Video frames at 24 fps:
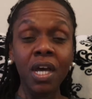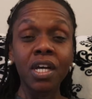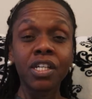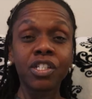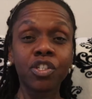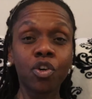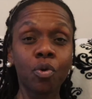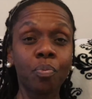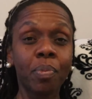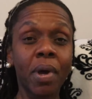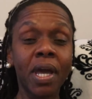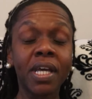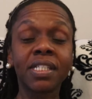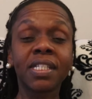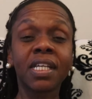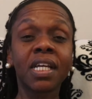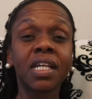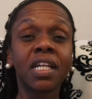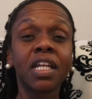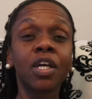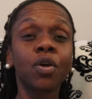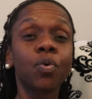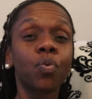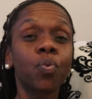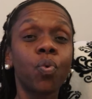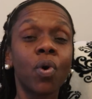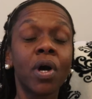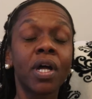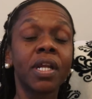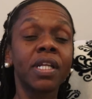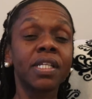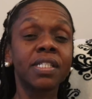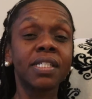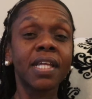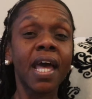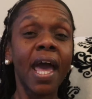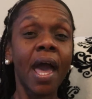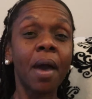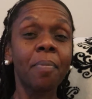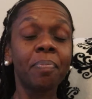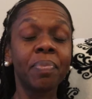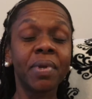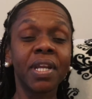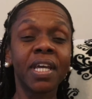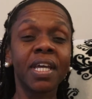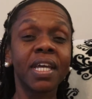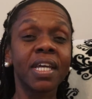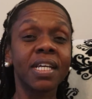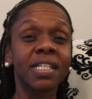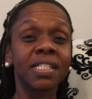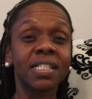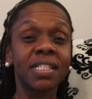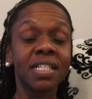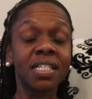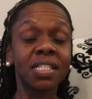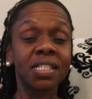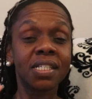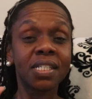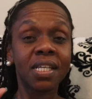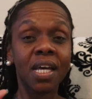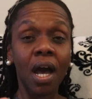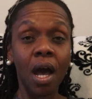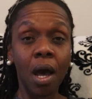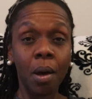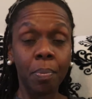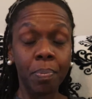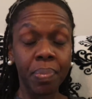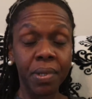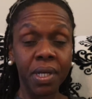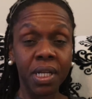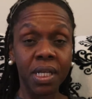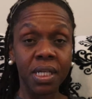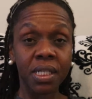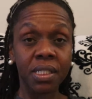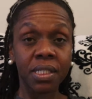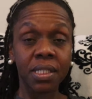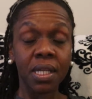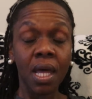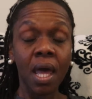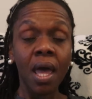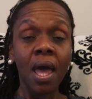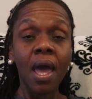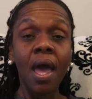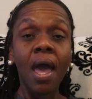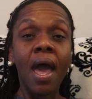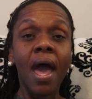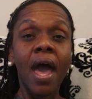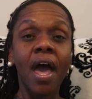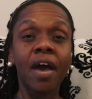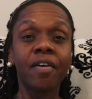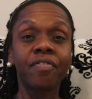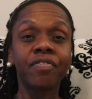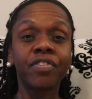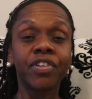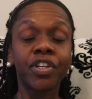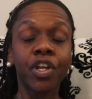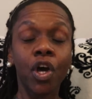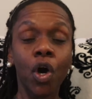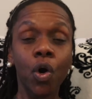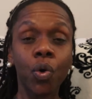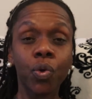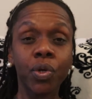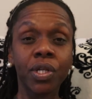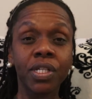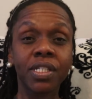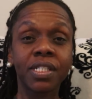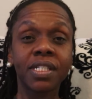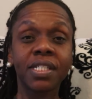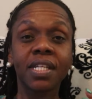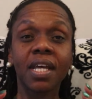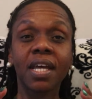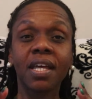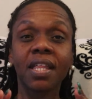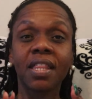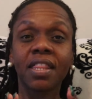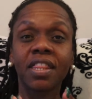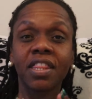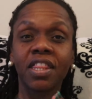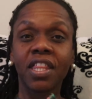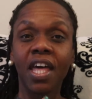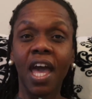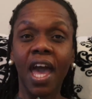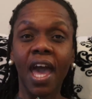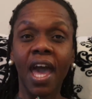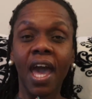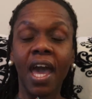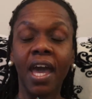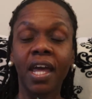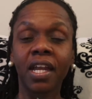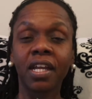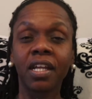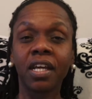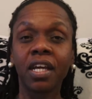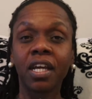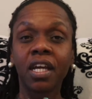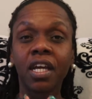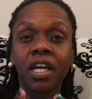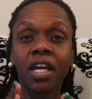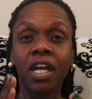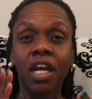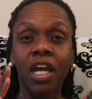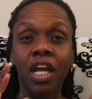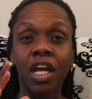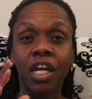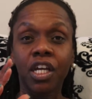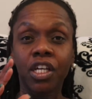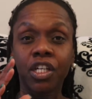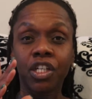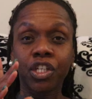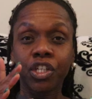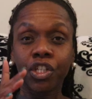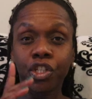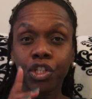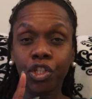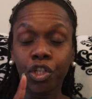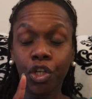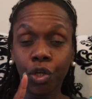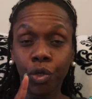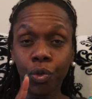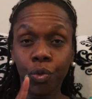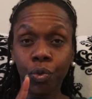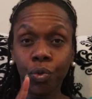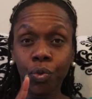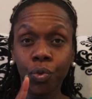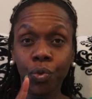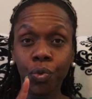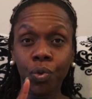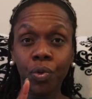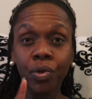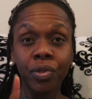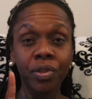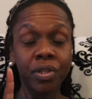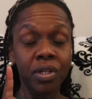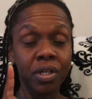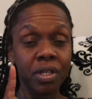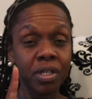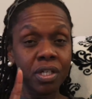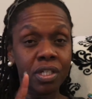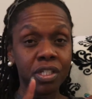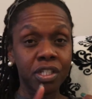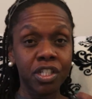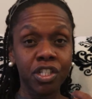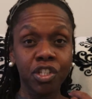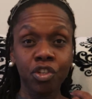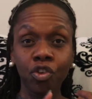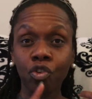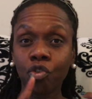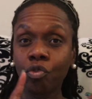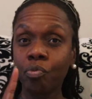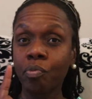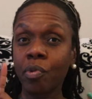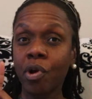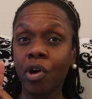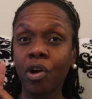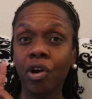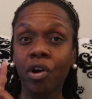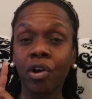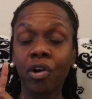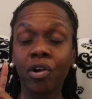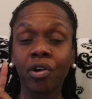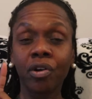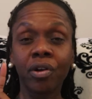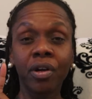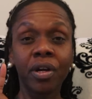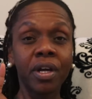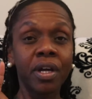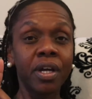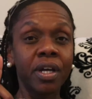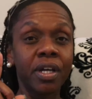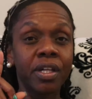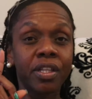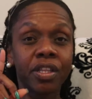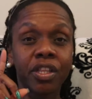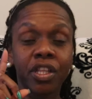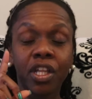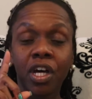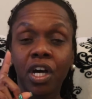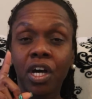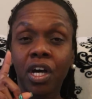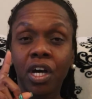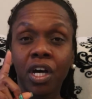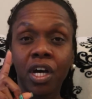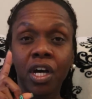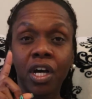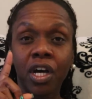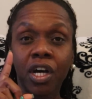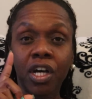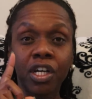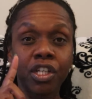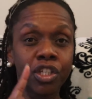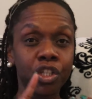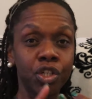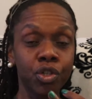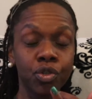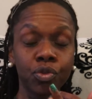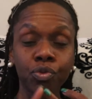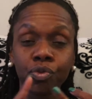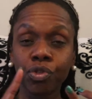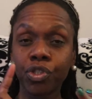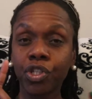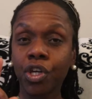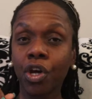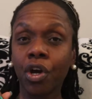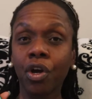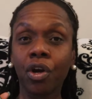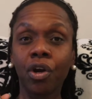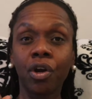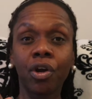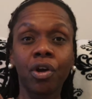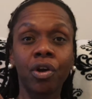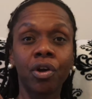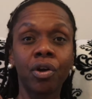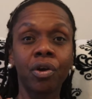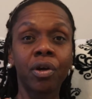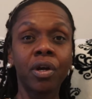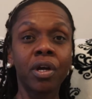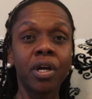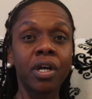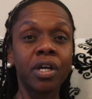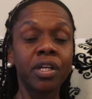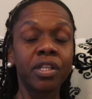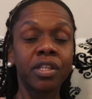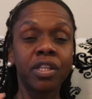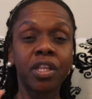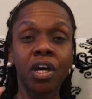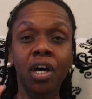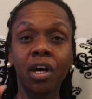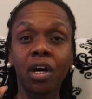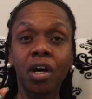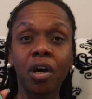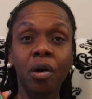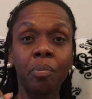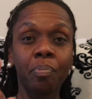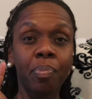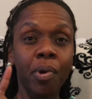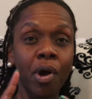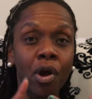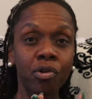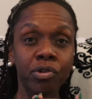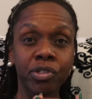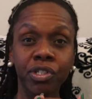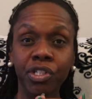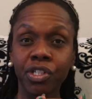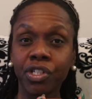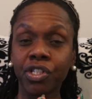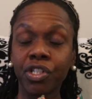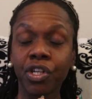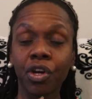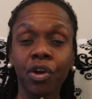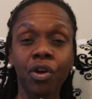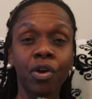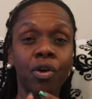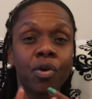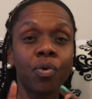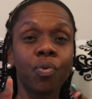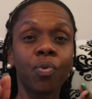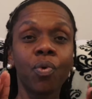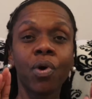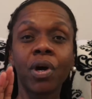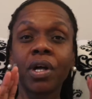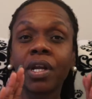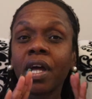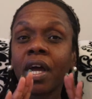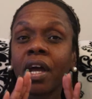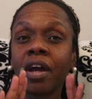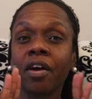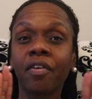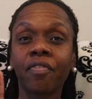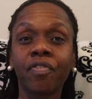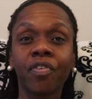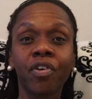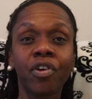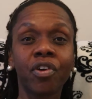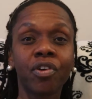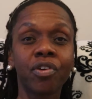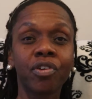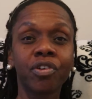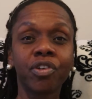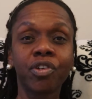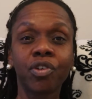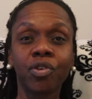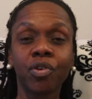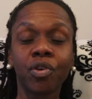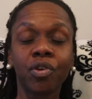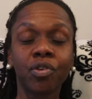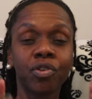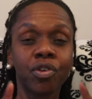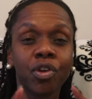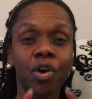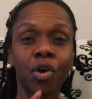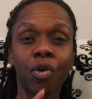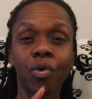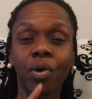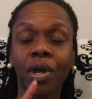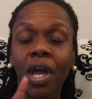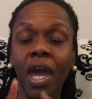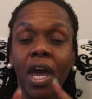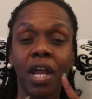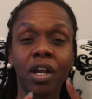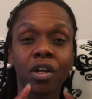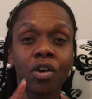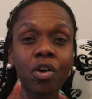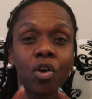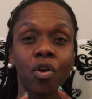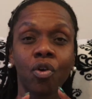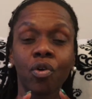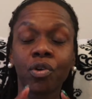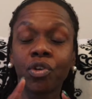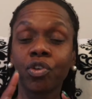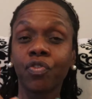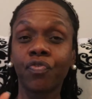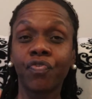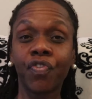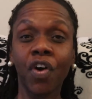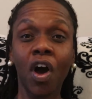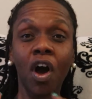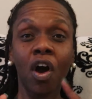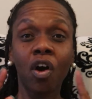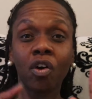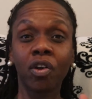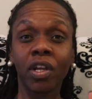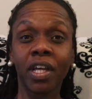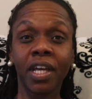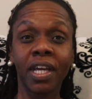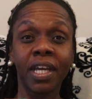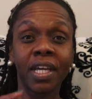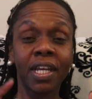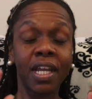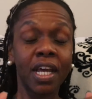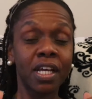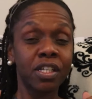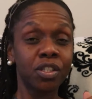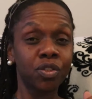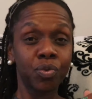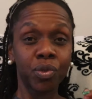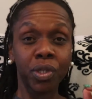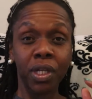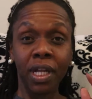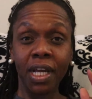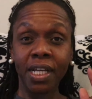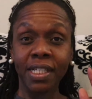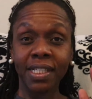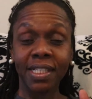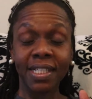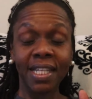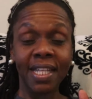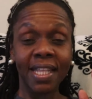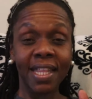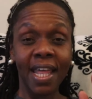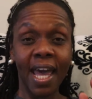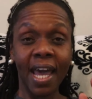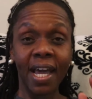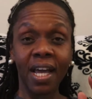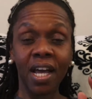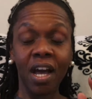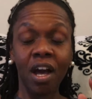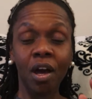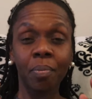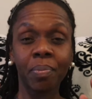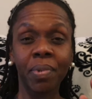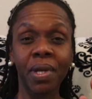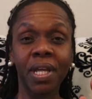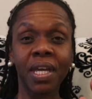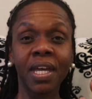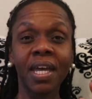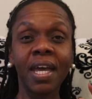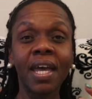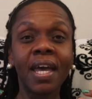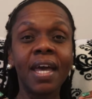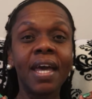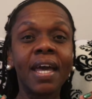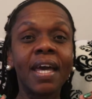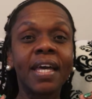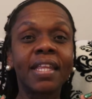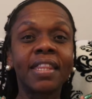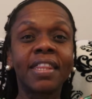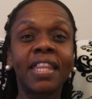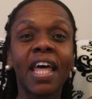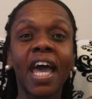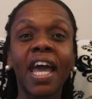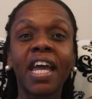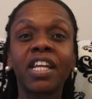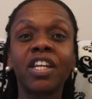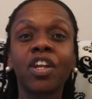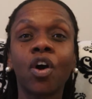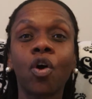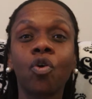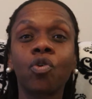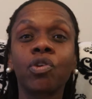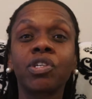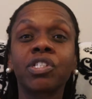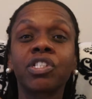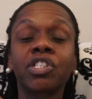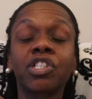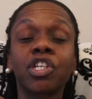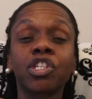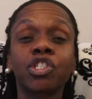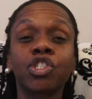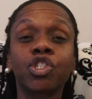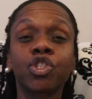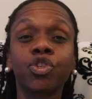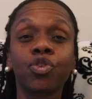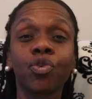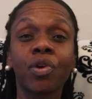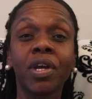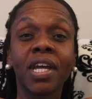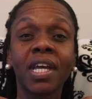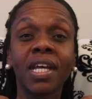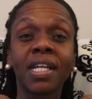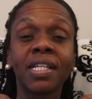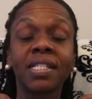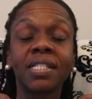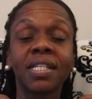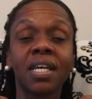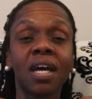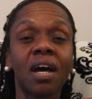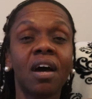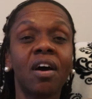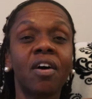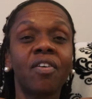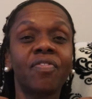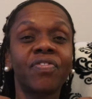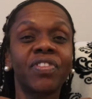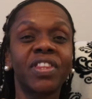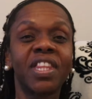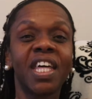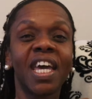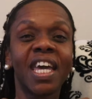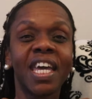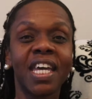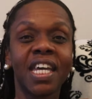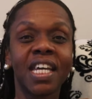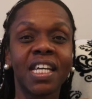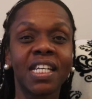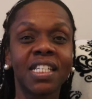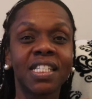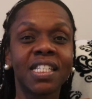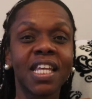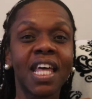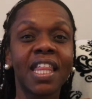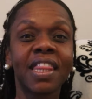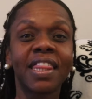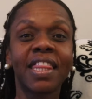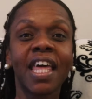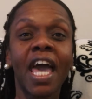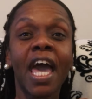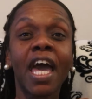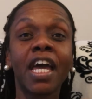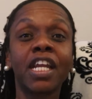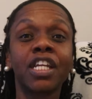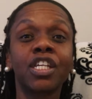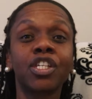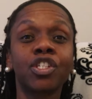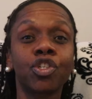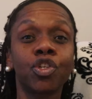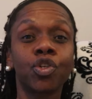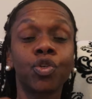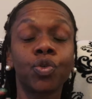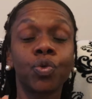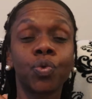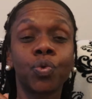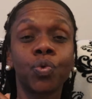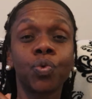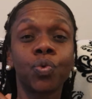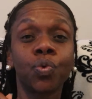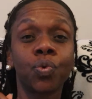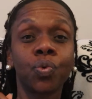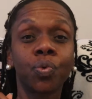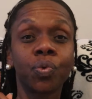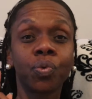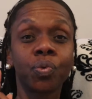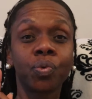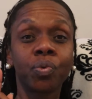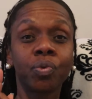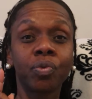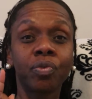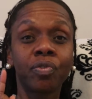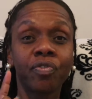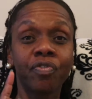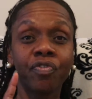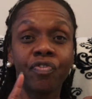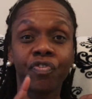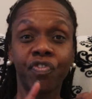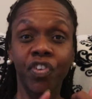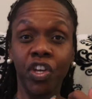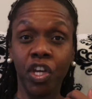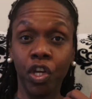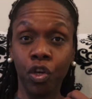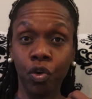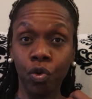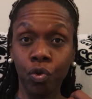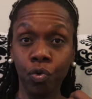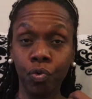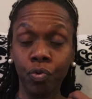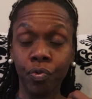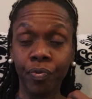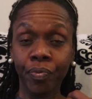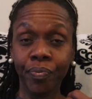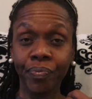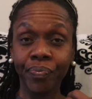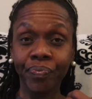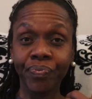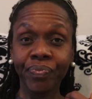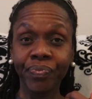So basically what is happening is these companies have noticed that you, the consumer, the user, the purchaser, whatever you know category you fall in as it relates to that company, they notice the trend of things that you view,